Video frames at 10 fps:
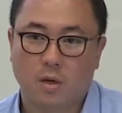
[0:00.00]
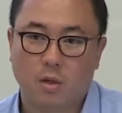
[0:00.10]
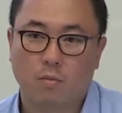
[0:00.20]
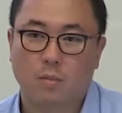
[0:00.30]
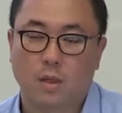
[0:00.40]

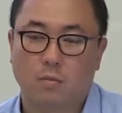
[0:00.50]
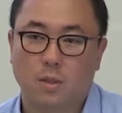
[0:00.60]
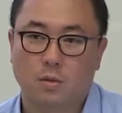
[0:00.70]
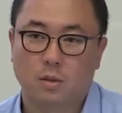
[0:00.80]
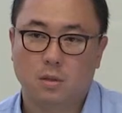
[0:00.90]
lithium battery
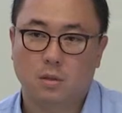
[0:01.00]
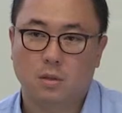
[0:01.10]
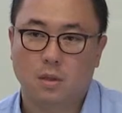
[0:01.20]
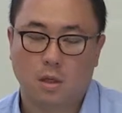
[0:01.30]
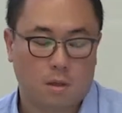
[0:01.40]

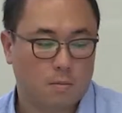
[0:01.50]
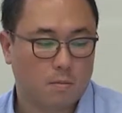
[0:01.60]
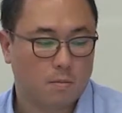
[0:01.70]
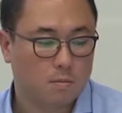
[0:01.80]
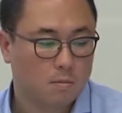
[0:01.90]
business
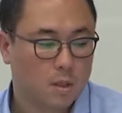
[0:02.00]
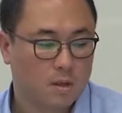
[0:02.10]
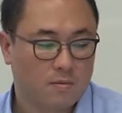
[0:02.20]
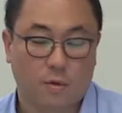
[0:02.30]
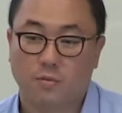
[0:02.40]

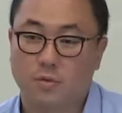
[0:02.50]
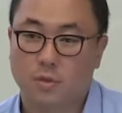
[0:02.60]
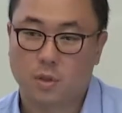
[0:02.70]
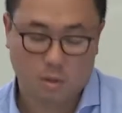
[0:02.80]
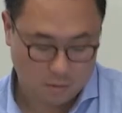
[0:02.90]
for the
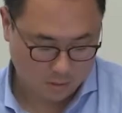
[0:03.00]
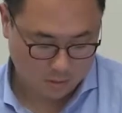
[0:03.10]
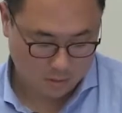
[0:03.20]
future.